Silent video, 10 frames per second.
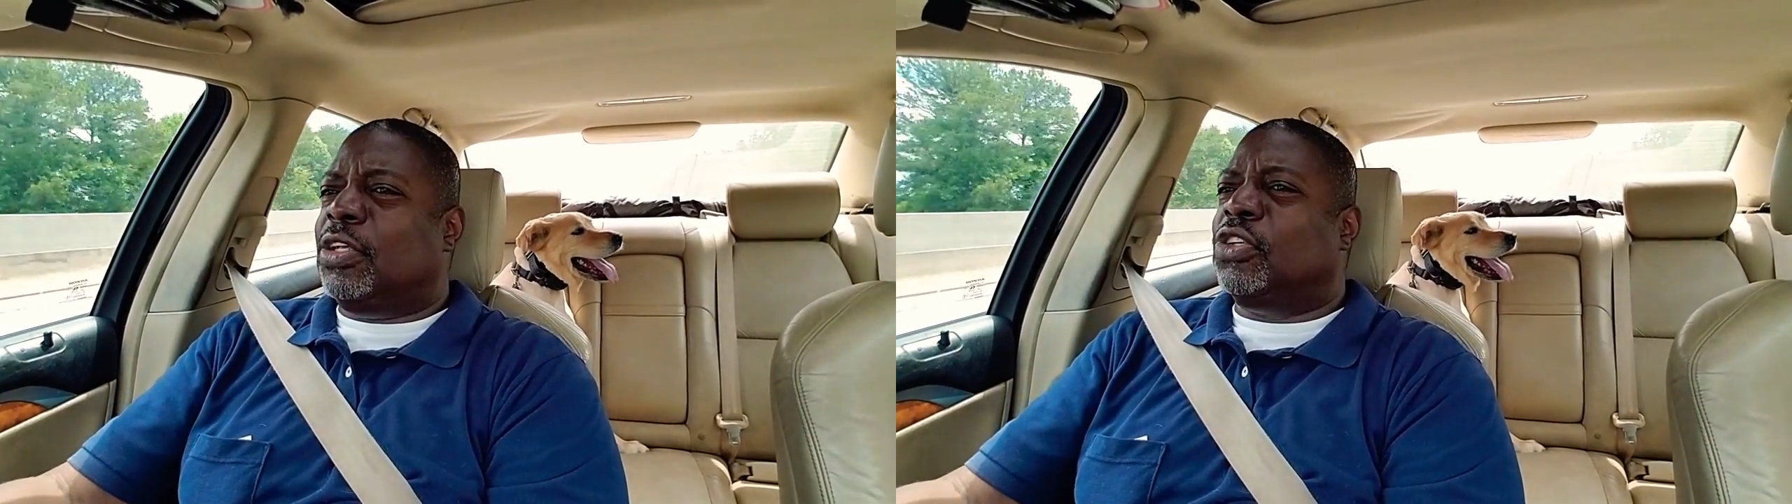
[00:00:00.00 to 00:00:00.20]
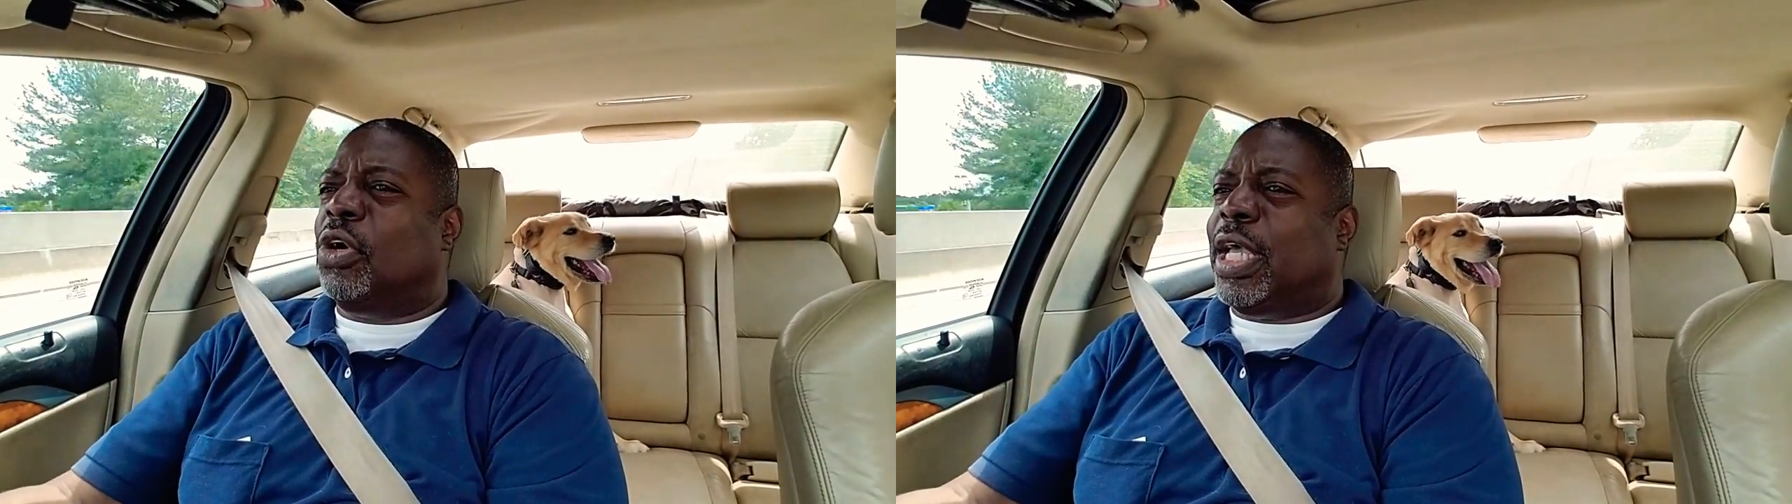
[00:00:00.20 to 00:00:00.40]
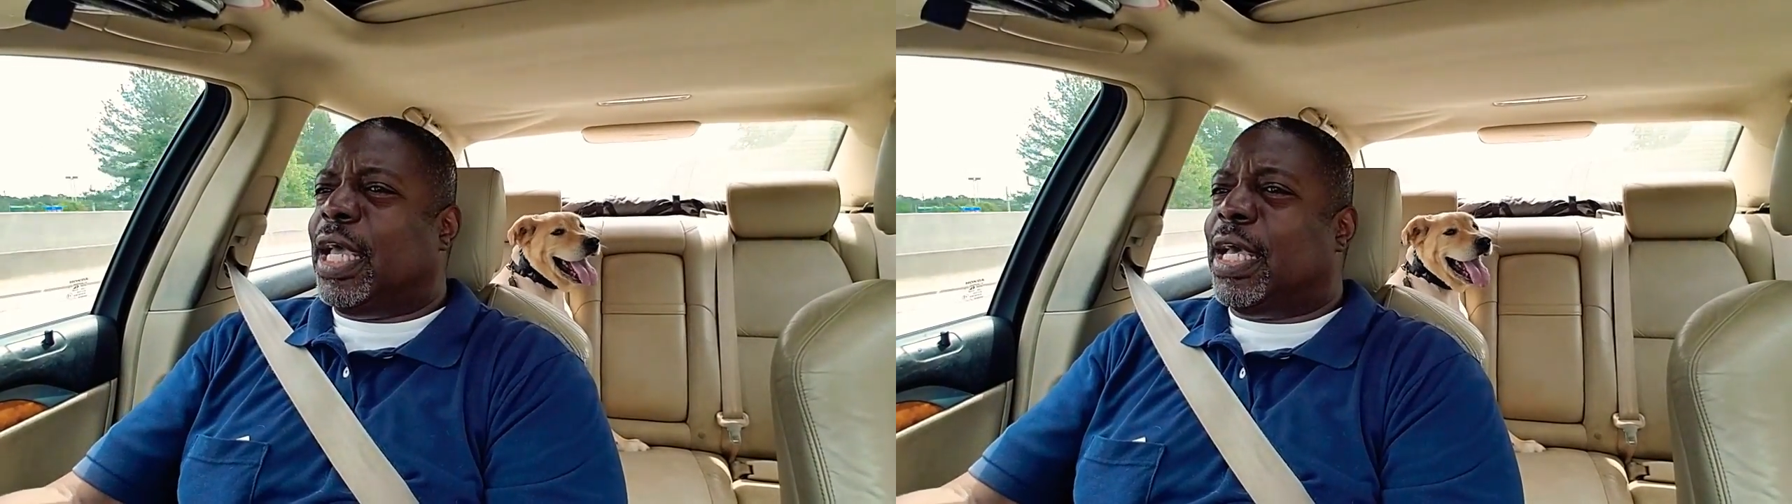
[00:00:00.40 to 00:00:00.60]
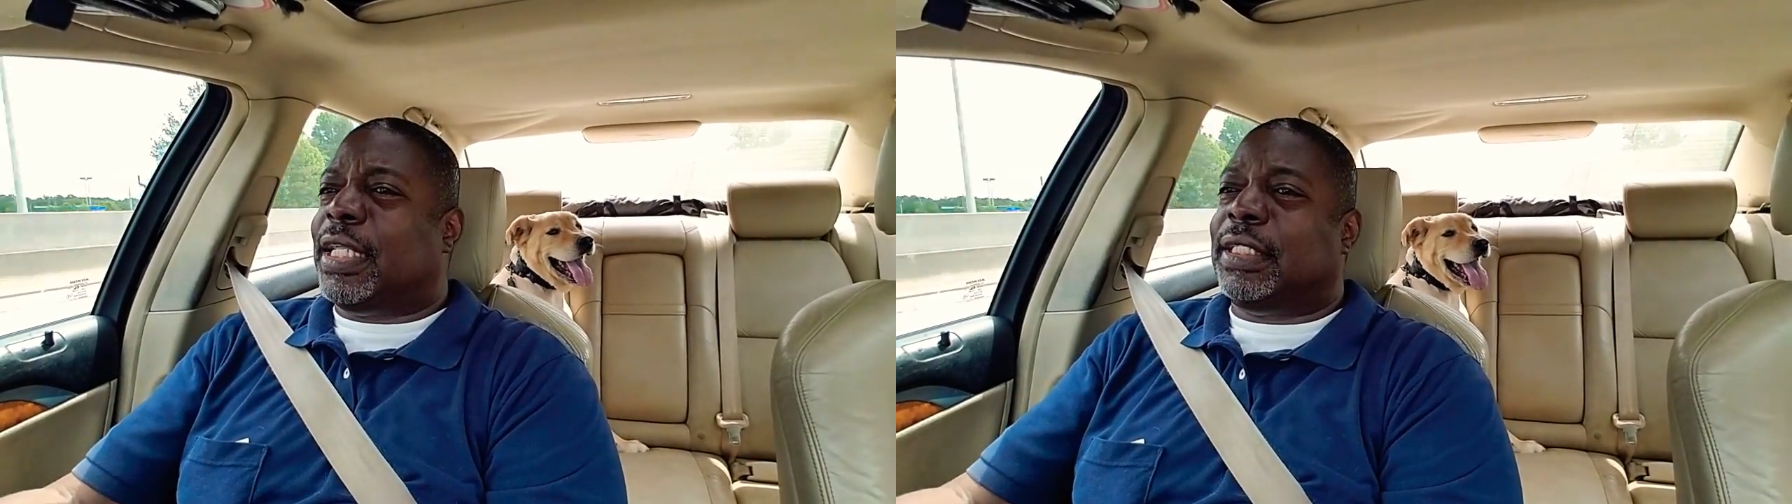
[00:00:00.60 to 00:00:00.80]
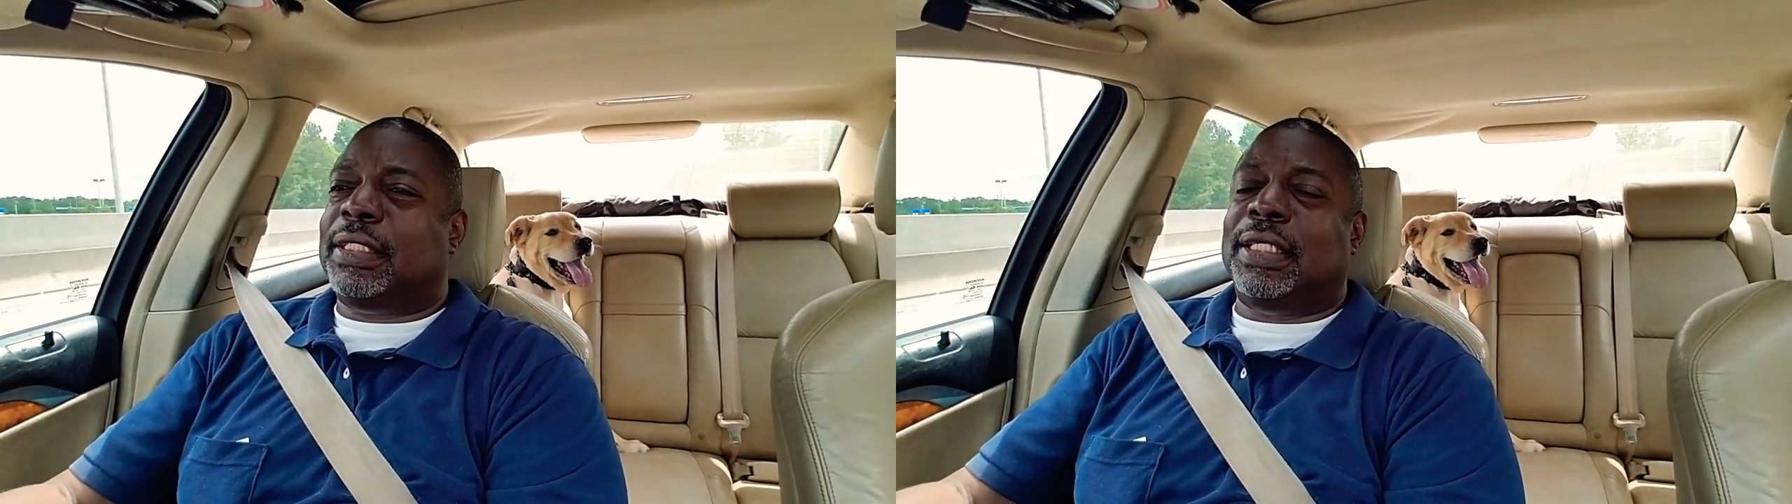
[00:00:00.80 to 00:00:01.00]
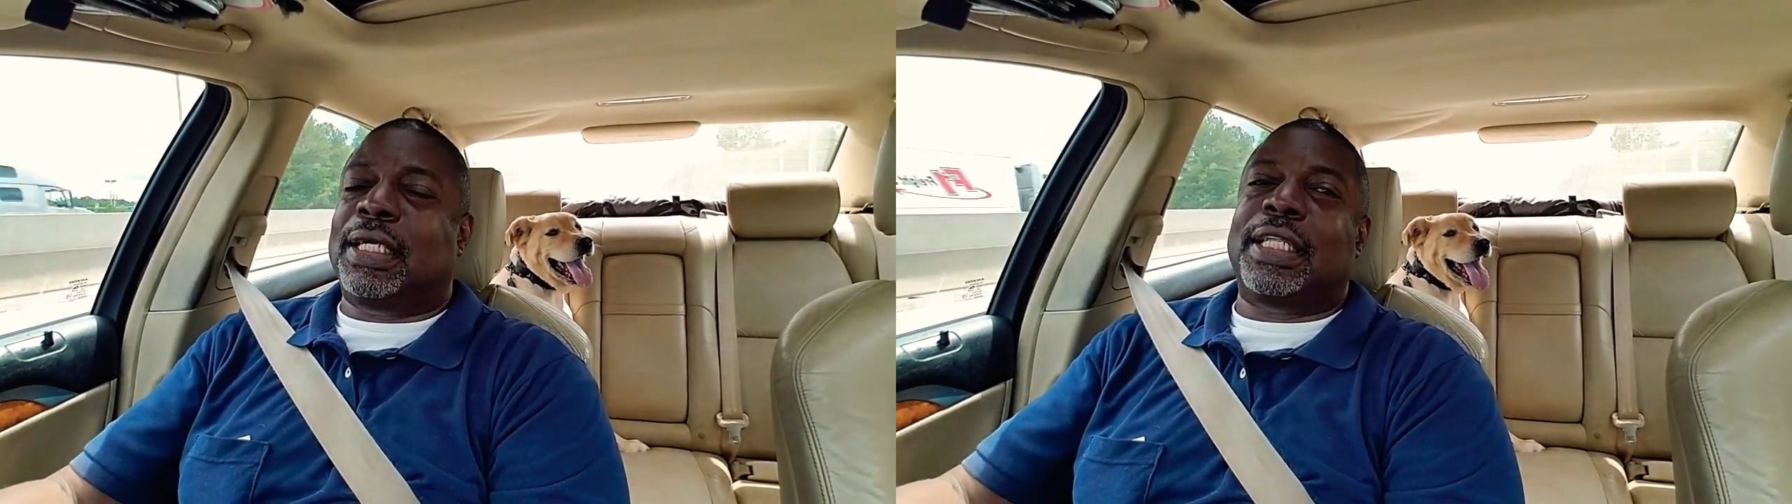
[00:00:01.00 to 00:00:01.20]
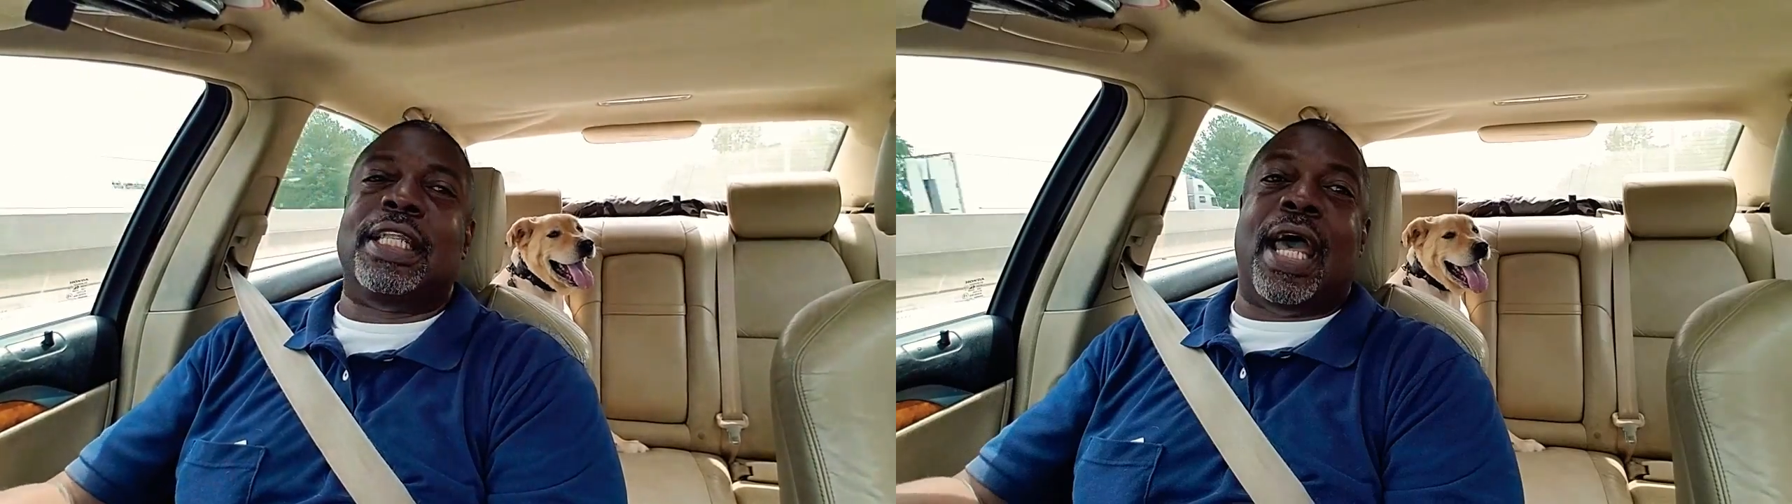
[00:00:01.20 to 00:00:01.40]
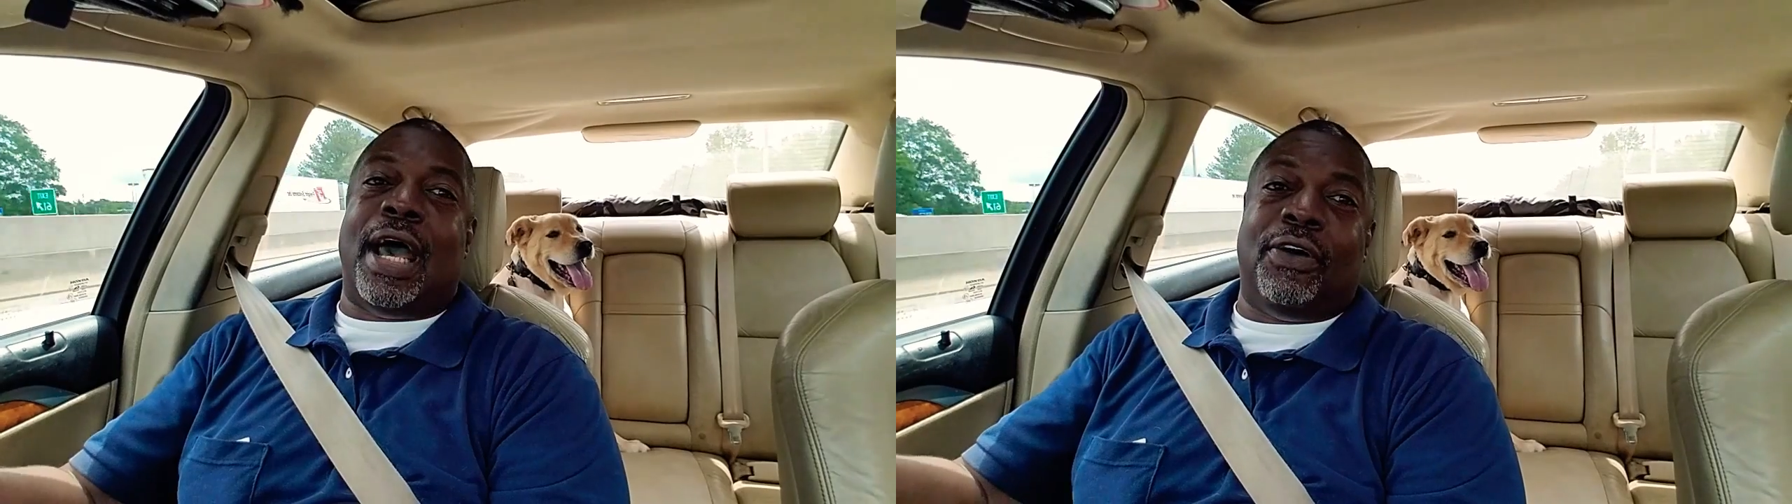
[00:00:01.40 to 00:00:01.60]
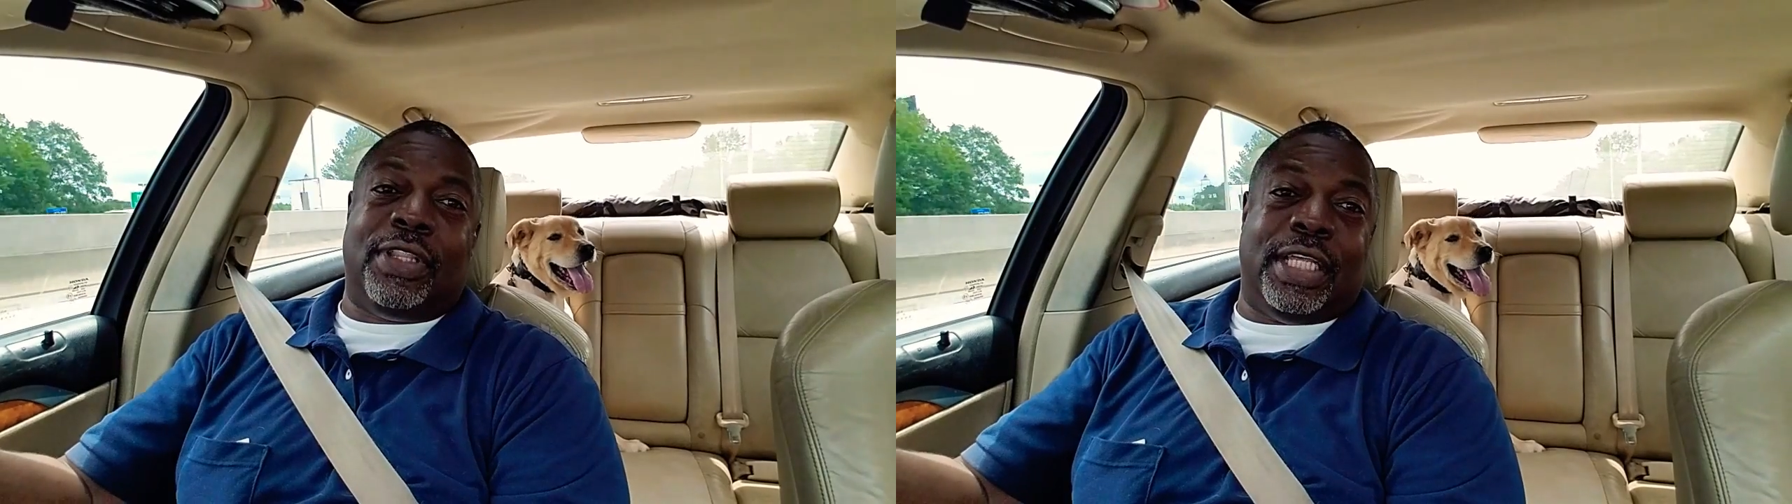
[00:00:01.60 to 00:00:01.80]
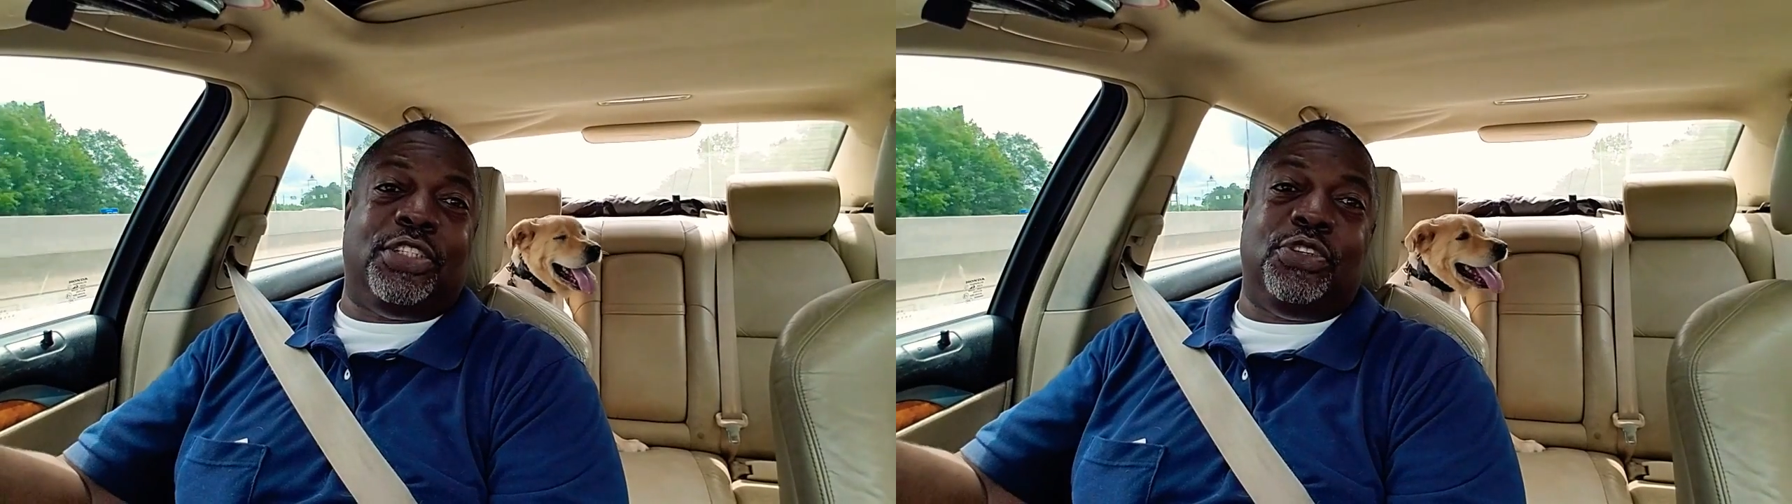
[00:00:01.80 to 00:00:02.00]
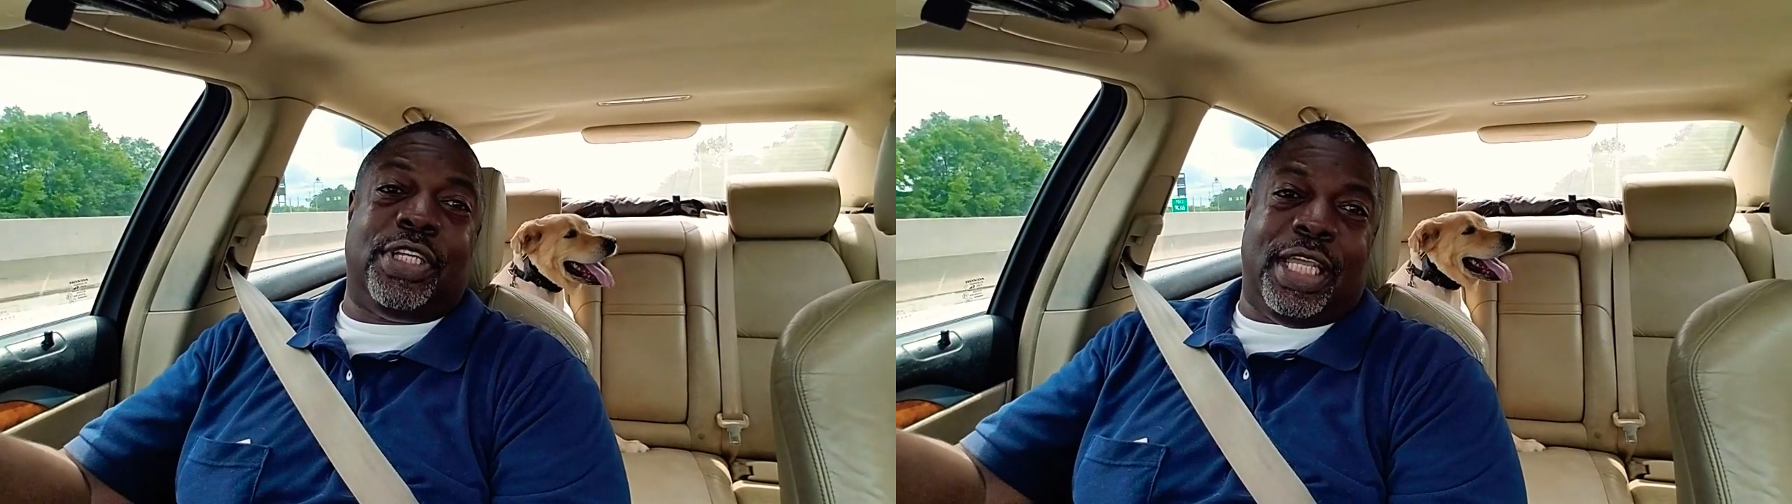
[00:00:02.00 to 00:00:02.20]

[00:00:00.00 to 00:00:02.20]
So, again, now that you can